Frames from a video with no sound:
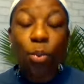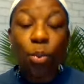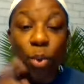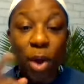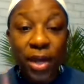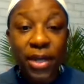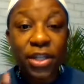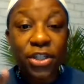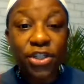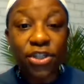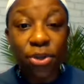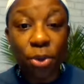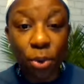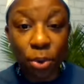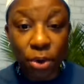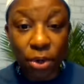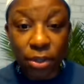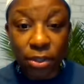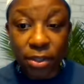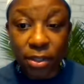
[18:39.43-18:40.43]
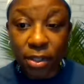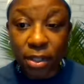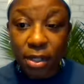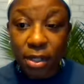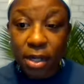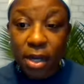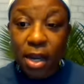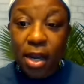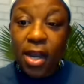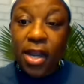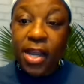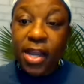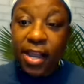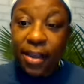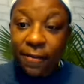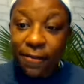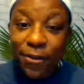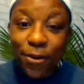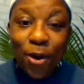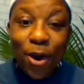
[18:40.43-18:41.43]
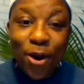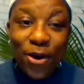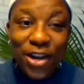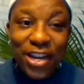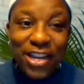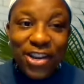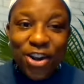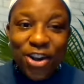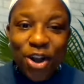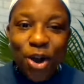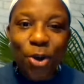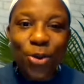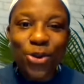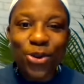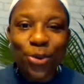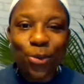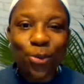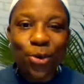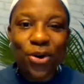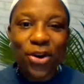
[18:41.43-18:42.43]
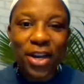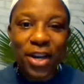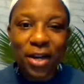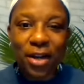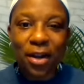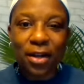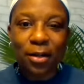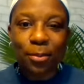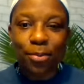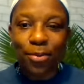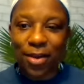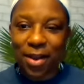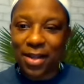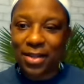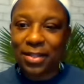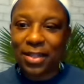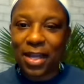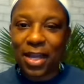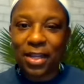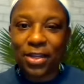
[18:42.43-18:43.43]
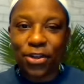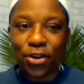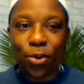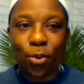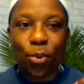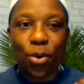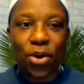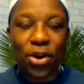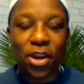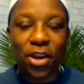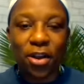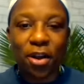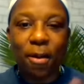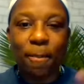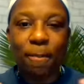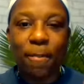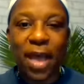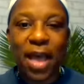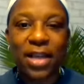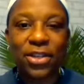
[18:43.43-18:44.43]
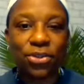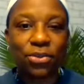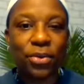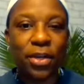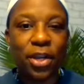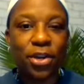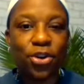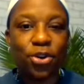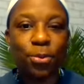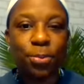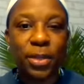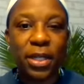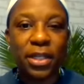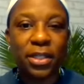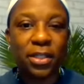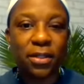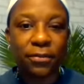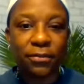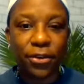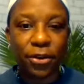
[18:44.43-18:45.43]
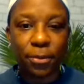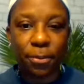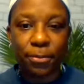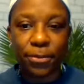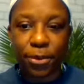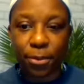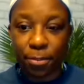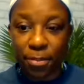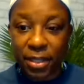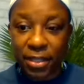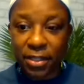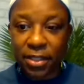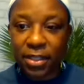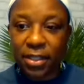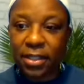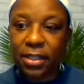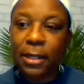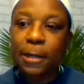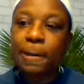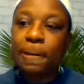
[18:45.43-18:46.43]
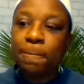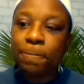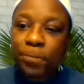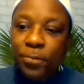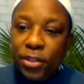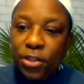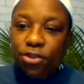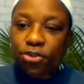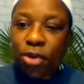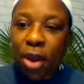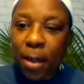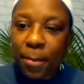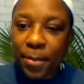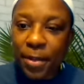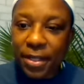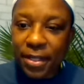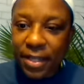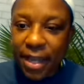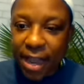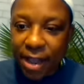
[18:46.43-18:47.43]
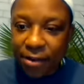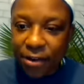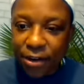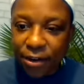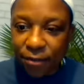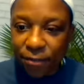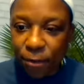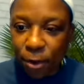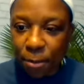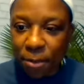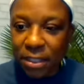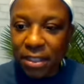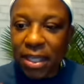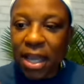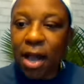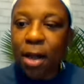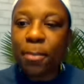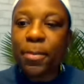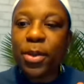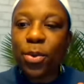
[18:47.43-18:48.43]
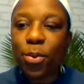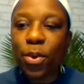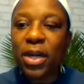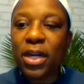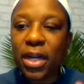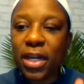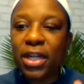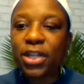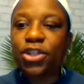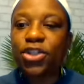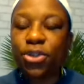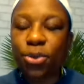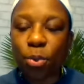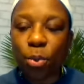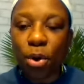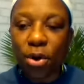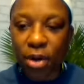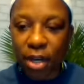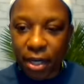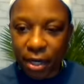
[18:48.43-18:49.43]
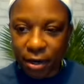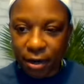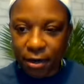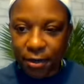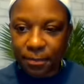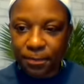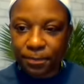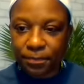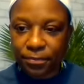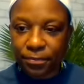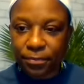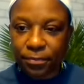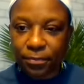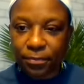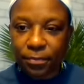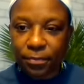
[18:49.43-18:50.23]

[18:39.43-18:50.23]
What is yours? If you already know you're working on a project, you're working on mastering a new piece of your, your business, drop it down here for me. Tell me what it is you're working on